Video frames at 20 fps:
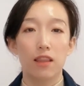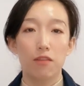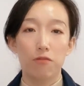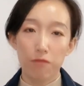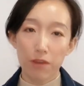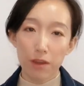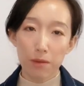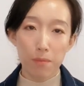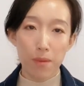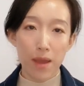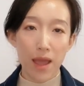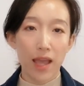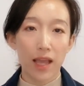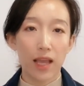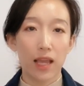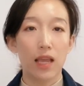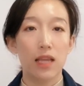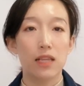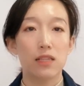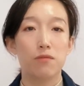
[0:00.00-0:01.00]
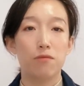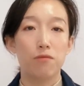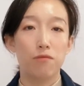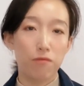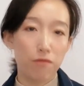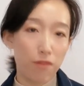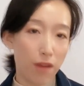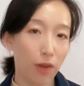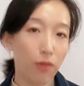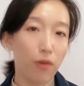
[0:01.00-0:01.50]
The feedback is
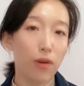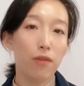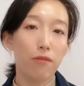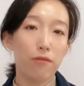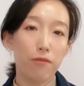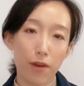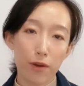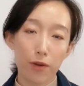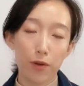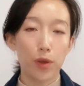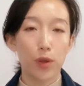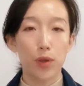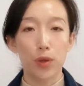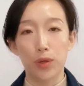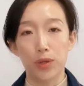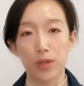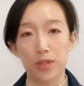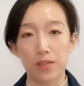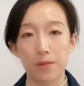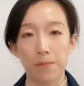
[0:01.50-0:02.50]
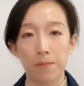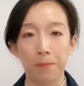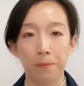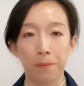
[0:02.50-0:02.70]
very, very good.